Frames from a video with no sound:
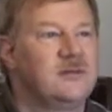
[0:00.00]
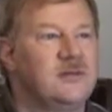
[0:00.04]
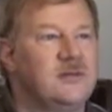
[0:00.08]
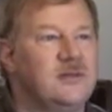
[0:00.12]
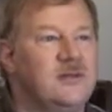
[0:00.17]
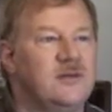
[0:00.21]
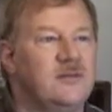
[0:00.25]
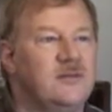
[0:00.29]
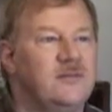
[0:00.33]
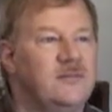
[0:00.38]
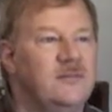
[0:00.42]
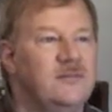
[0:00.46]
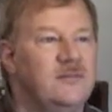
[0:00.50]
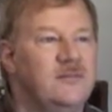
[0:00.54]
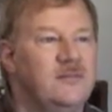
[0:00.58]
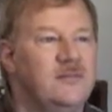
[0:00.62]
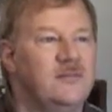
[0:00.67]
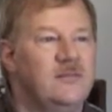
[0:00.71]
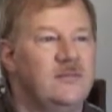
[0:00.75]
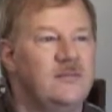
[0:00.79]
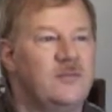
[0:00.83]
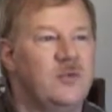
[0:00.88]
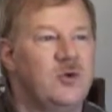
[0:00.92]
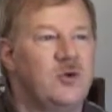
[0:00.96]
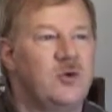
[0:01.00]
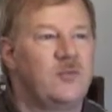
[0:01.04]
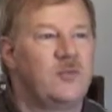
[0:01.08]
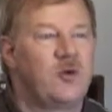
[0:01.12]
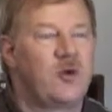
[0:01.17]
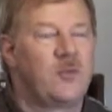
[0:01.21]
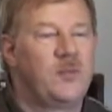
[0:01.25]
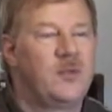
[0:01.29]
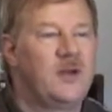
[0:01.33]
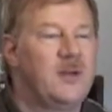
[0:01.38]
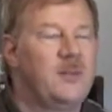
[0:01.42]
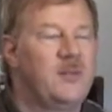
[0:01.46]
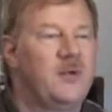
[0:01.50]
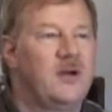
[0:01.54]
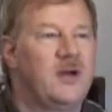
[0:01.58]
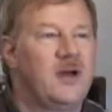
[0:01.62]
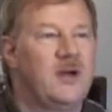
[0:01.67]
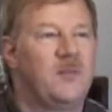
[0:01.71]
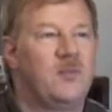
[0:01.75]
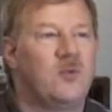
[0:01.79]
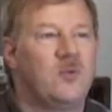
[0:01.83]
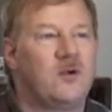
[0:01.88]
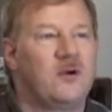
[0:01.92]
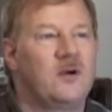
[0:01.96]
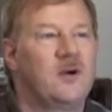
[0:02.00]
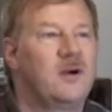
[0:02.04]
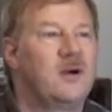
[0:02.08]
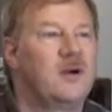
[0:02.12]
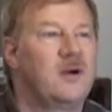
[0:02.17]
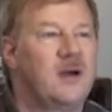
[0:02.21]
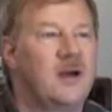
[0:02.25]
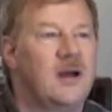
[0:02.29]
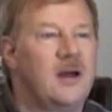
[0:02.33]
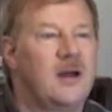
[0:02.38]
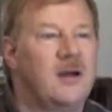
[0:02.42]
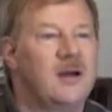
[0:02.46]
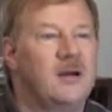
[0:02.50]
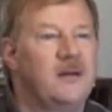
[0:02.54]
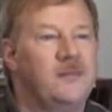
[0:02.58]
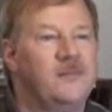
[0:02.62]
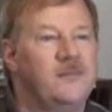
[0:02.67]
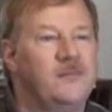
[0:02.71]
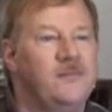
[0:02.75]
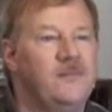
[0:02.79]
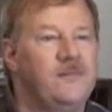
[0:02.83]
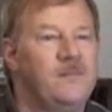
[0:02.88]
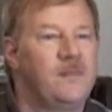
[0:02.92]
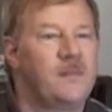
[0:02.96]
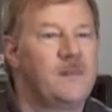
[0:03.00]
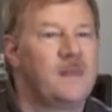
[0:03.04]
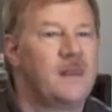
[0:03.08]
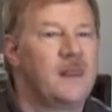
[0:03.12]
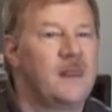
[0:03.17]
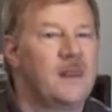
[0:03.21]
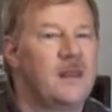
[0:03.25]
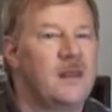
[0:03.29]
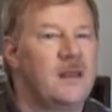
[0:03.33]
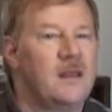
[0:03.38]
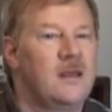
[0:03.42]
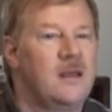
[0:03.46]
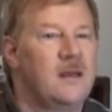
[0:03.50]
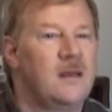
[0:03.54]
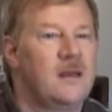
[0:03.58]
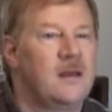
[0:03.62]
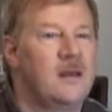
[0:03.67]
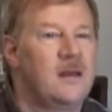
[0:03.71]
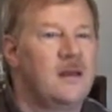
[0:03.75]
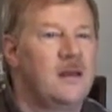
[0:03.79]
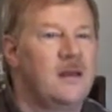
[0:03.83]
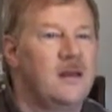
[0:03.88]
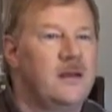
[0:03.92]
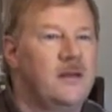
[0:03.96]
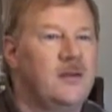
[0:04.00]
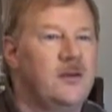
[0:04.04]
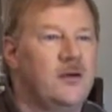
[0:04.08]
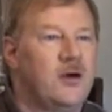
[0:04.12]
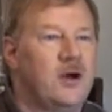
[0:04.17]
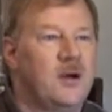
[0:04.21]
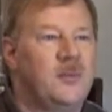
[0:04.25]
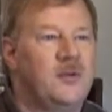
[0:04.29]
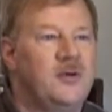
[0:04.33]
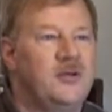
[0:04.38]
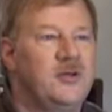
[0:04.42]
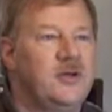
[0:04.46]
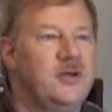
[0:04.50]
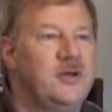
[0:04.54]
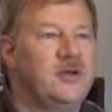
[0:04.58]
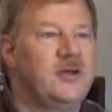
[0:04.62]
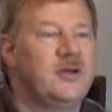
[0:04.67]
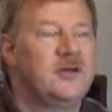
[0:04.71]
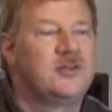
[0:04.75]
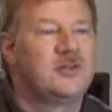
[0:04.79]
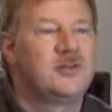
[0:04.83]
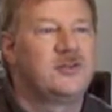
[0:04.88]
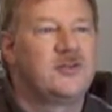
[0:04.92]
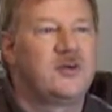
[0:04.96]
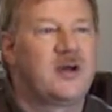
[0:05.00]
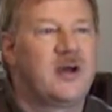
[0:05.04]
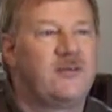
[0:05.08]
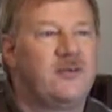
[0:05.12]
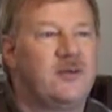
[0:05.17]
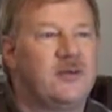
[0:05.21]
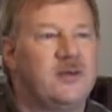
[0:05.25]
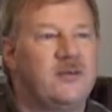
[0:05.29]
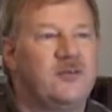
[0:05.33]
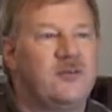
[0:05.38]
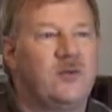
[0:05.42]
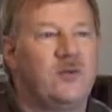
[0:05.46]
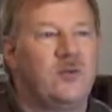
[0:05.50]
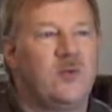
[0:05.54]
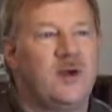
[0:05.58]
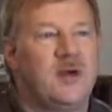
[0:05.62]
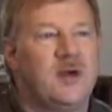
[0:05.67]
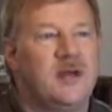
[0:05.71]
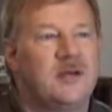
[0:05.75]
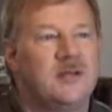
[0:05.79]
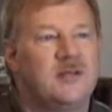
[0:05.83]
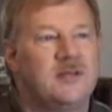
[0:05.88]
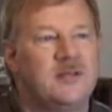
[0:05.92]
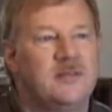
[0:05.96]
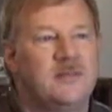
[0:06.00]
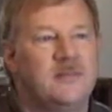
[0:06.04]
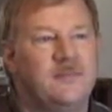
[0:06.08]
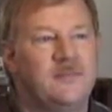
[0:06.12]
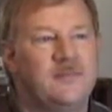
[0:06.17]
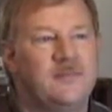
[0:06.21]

You know, more and more people have more, uh, you know, opportunities to travel different ways.